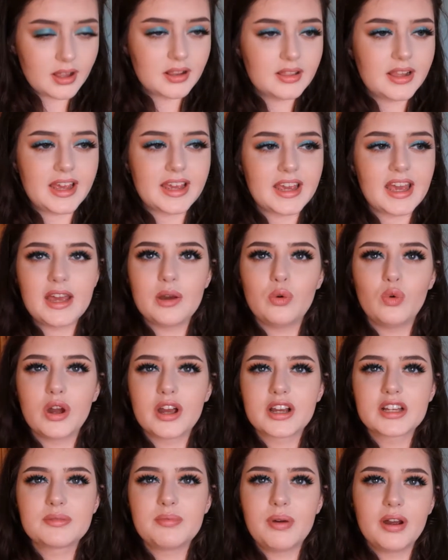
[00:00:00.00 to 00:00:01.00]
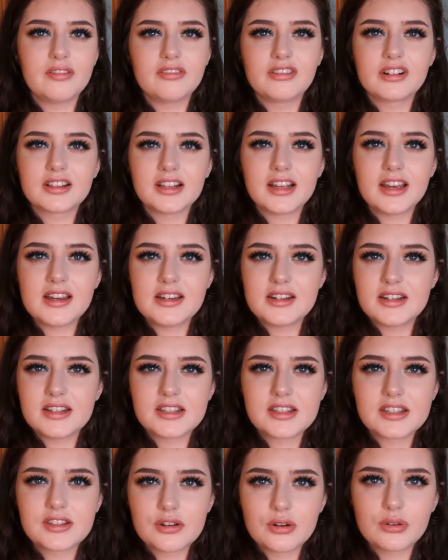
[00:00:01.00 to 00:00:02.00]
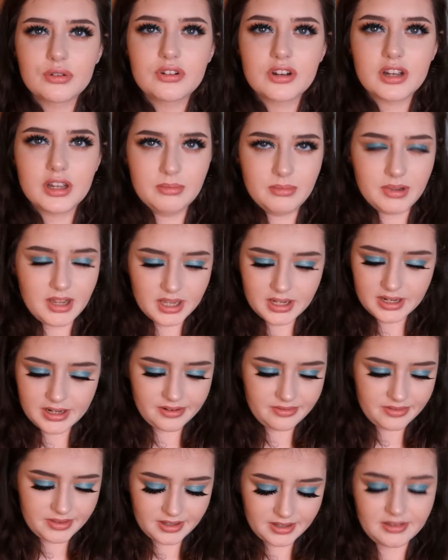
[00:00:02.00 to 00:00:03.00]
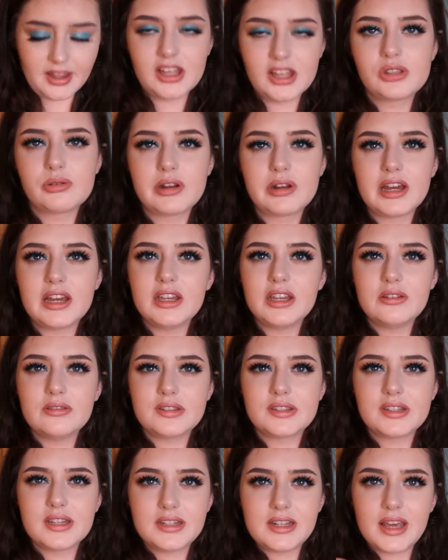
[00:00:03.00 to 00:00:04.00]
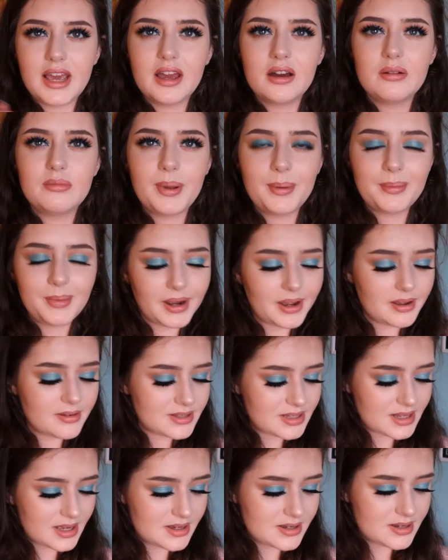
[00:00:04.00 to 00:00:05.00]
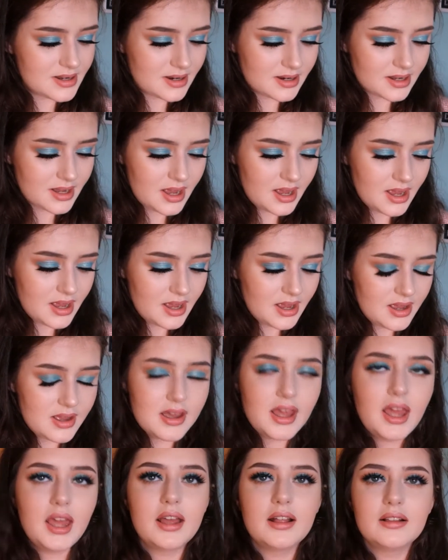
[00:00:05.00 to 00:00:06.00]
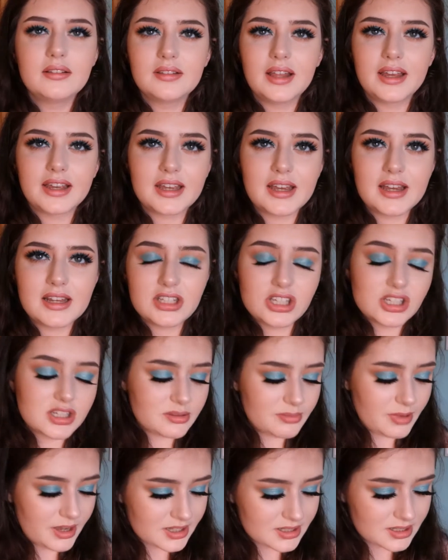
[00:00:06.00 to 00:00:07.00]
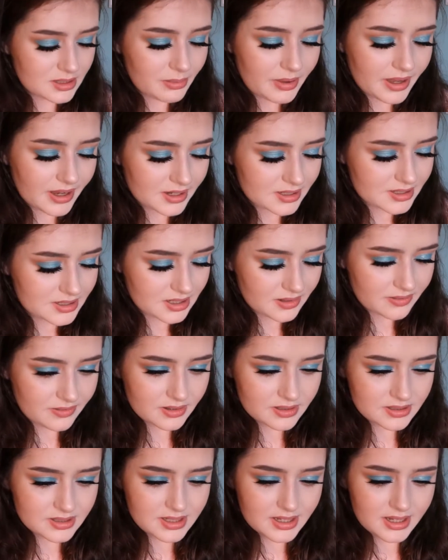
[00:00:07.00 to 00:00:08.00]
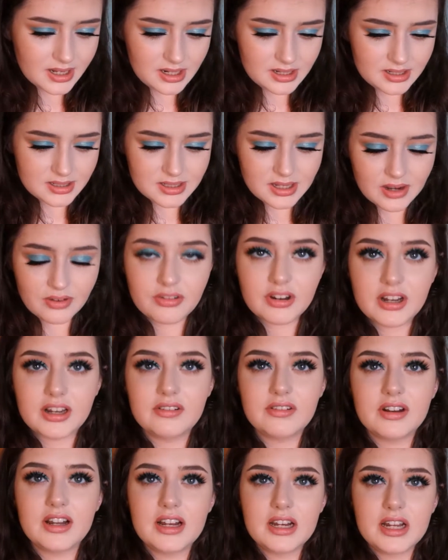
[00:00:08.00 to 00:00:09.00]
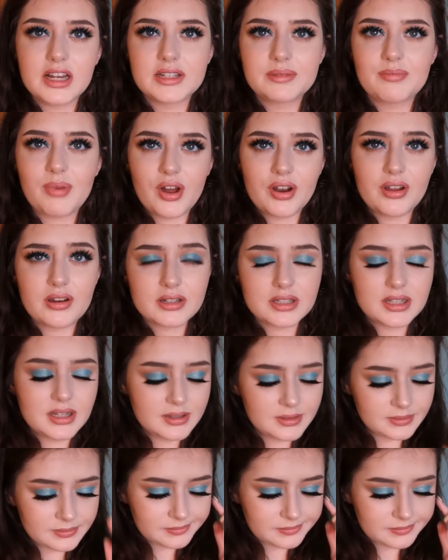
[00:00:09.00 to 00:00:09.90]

like it works perfectly, and it's so creamy and everything. That's what I use today on my brows, and like it just makes the biggest difference. Like, it's a really nice product.